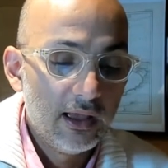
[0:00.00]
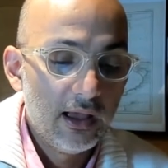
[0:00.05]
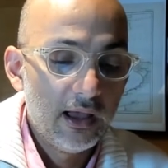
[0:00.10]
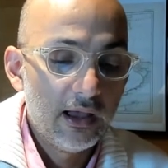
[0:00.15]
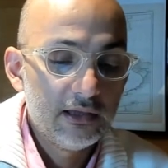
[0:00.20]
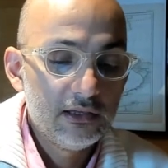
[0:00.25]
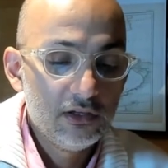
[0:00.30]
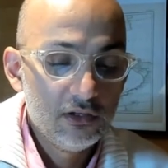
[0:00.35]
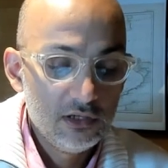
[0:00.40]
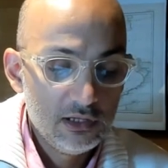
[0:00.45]

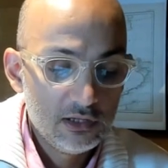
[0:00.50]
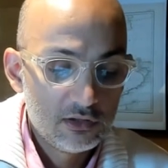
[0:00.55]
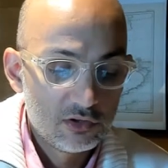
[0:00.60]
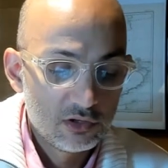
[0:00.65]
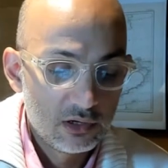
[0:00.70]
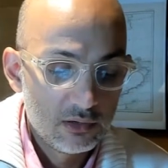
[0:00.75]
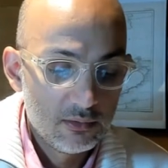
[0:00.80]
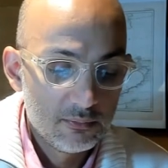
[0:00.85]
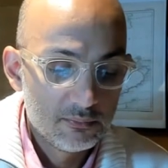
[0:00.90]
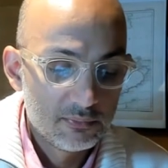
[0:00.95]
You need to
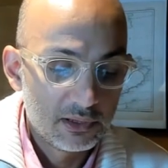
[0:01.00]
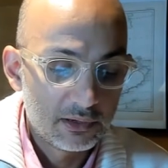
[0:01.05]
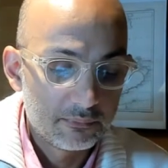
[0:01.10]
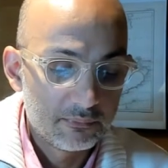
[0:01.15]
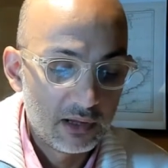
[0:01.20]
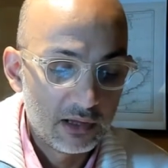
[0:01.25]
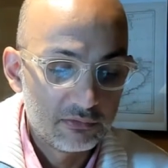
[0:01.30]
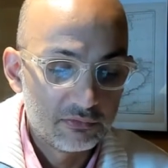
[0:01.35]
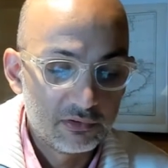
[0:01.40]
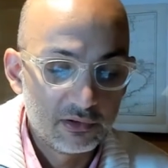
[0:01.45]
remember,
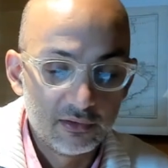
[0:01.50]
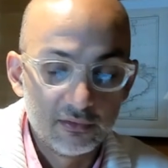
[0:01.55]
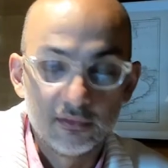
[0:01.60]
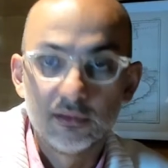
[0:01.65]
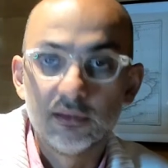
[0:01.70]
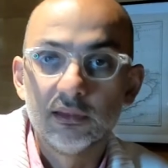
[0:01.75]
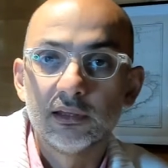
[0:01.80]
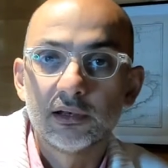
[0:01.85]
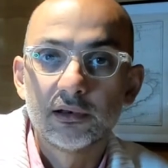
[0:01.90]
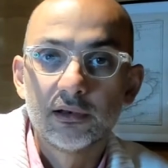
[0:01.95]
my friend,
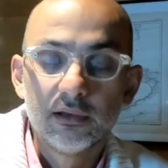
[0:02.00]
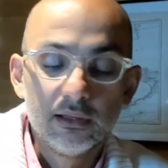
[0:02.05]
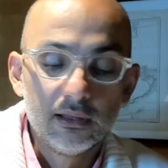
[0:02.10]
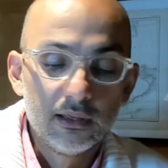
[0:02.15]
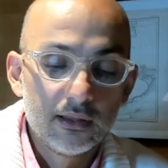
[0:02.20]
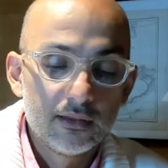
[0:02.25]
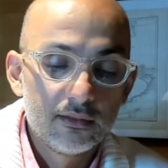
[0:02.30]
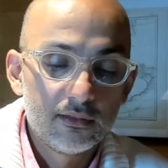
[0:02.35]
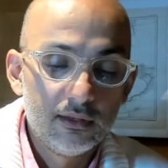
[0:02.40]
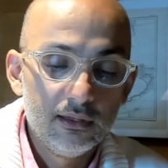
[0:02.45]
here,
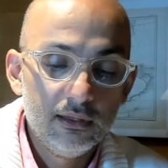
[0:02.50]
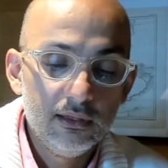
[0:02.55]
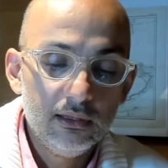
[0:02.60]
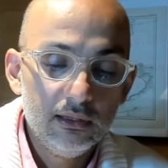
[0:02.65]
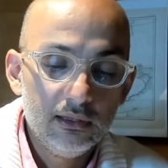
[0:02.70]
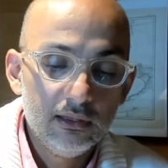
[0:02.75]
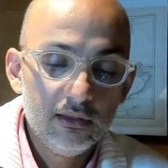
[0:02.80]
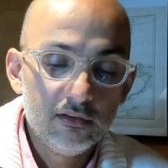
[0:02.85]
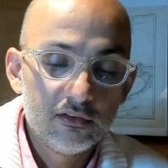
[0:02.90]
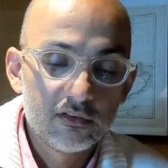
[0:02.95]
T
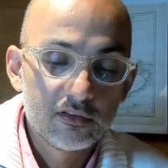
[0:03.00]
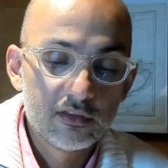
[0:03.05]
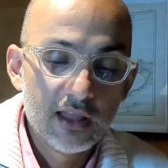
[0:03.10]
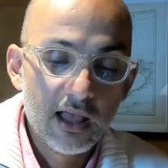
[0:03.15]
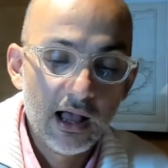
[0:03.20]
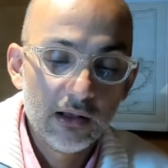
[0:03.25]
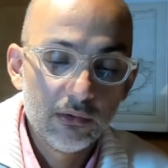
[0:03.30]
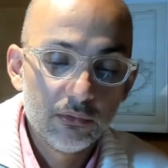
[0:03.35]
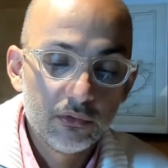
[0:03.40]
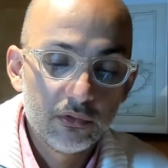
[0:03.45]
is
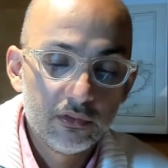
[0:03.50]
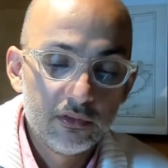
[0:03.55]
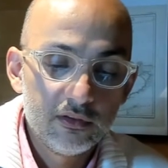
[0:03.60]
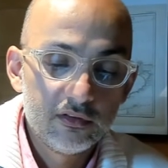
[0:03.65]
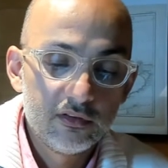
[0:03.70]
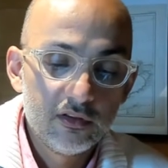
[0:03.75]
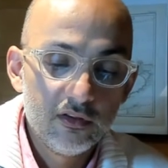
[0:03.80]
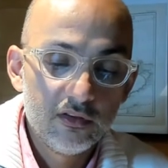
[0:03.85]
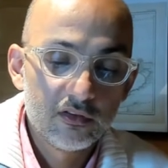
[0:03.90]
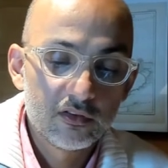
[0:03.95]
now, this
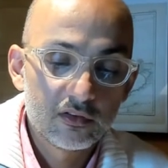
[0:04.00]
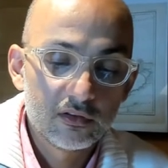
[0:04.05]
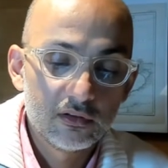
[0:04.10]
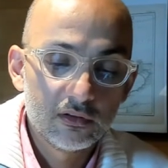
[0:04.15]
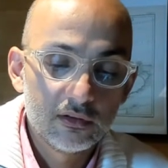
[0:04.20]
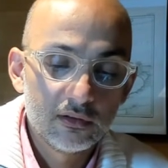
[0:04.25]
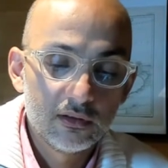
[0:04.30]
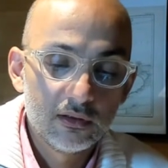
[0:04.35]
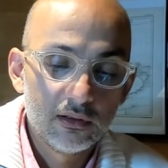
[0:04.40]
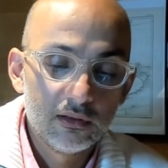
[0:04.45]
is
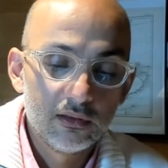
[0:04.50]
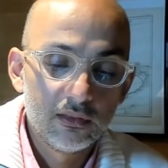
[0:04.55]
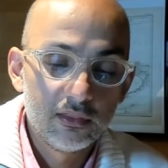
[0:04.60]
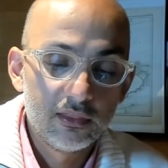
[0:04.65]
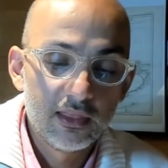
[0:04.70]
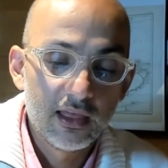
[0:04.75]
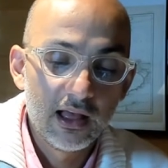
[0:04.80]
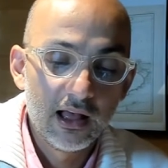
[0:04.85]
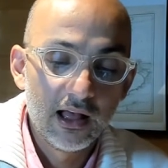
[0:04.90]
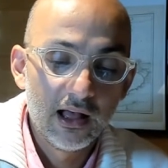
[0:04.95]

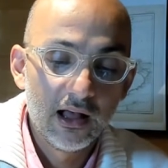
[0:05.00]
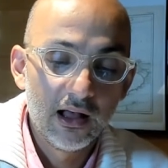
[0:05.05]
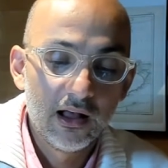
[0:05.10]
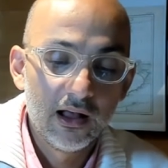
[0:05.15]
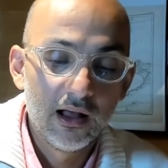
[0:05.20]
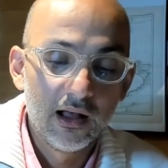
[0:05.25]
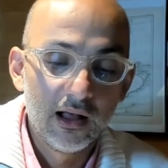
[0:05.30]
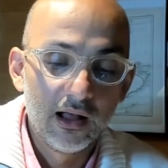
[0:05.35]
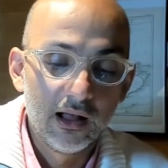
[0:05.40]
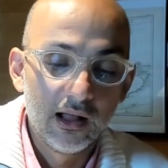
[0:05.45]
the
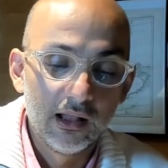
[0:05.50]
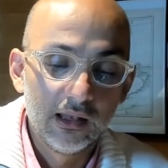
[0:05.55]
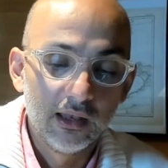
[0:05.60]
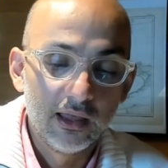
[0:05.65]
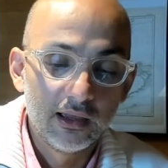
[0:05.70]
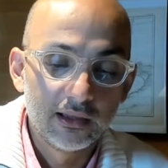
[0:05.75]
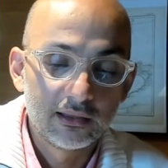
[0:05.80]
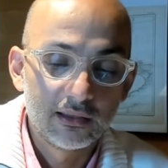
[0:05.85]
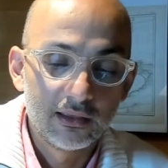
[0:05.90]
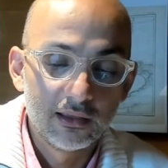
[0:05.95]

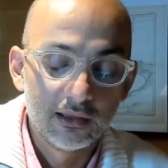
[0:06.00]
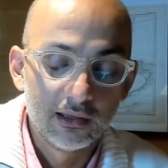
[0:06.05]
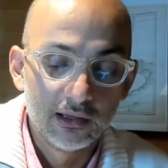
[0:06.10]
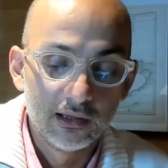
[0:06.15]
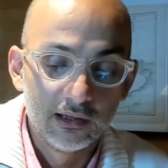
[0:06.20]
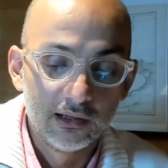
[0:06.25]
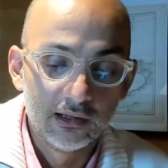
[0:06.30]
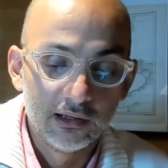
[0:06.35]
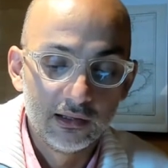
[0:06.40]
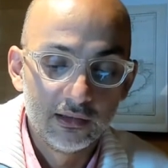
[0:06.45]

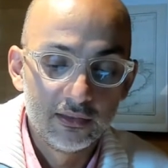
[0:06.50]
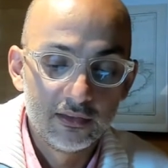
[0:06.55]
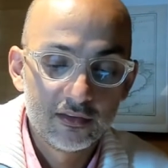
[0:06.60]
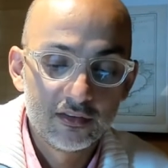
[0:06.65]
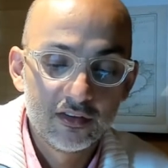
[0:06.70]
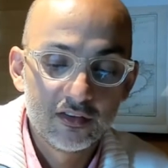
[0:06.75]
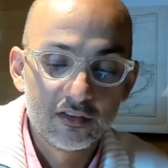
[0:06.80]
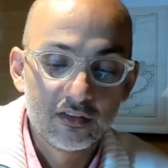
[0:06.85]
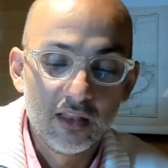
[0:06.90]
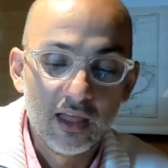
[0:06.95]
this
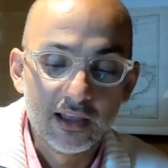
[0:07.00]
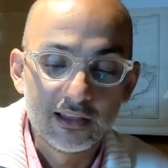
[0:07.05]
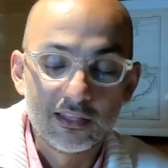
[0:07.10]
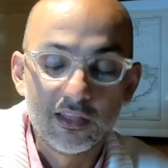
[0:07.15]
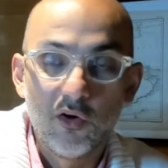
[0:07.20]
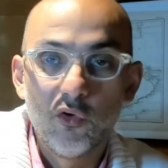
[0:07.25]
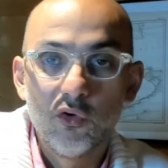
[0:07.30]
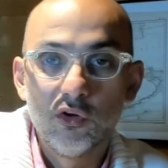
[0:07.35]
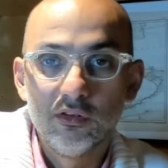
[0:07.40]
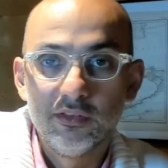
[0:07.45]
is like the
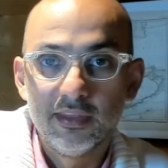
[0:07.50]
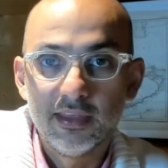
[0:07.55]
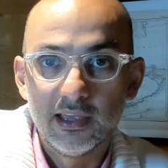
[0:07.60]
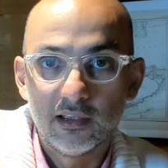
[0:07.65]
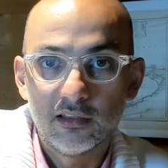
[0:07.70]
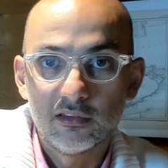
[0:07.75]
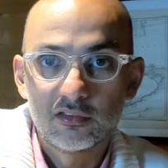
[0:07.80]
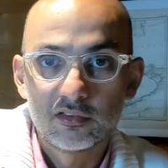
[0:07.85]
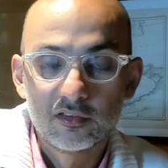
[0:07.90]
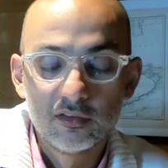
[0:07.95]
old
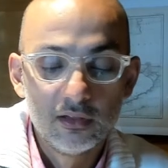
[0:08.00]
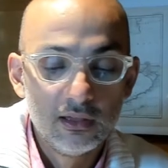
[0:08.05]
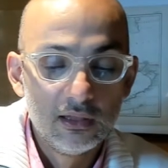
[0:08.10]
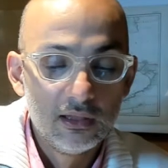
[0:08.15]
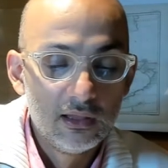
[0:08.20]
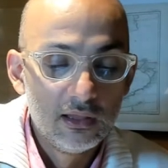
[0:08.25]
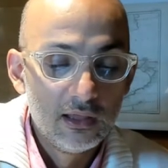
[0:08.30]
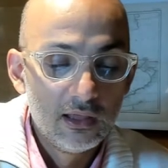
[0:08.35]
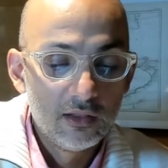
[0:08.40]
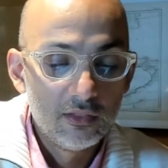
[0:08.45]
X.
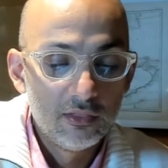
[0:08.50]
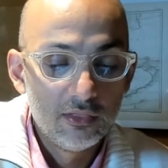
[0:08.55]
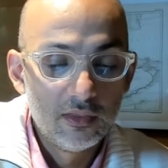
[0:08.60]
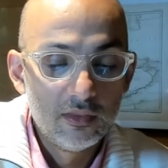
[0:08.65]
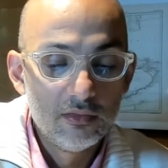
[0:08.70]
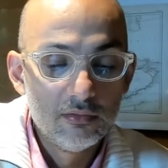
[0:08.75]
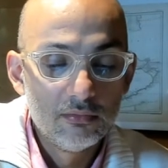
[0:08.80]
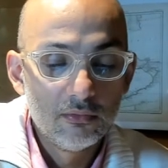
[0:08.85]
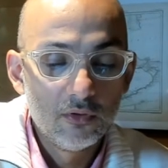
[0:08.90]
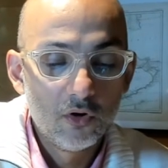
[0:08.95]

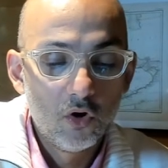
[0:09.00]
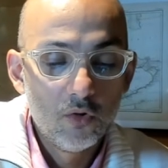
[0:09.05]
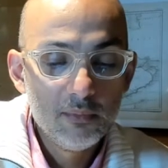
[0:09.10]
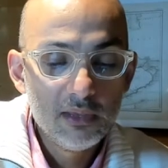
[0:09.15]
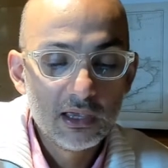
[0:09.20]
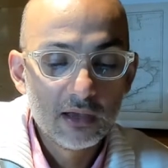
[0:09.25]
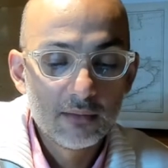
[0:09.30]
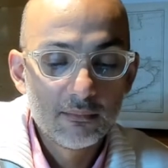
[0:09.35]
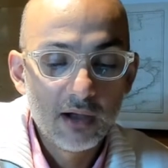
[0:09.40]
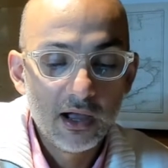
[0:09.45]

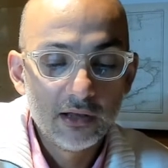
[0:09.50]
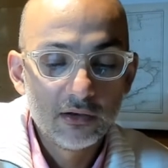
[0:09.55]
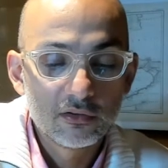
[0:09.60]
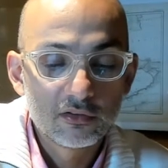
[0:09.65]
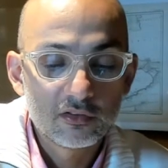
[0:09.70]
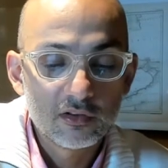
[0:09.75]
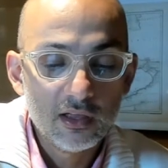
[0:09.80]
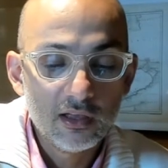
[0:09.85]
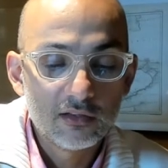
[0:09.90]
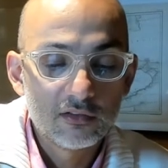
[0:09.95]
Omega minus
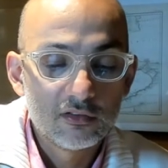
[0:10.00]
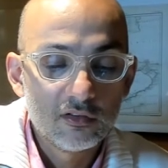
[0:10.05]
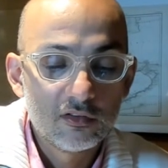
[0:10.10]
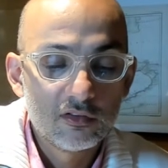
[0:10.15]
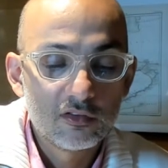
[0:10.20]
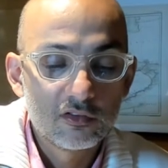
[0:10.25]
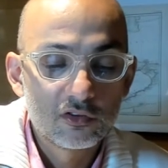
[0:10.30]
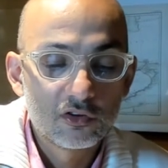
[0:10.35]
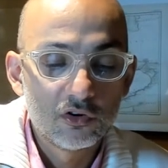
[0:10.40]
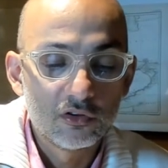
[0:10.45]
X, this
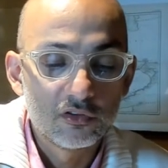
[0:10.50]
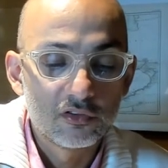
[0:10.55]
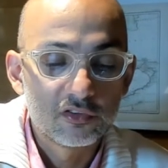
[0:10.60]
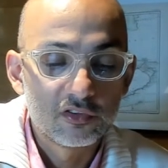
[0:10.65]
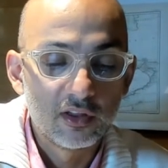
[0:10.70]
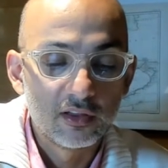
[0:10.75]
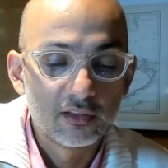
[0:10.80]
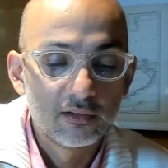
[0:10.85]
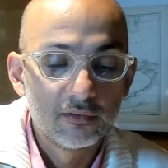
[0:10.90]
is constant.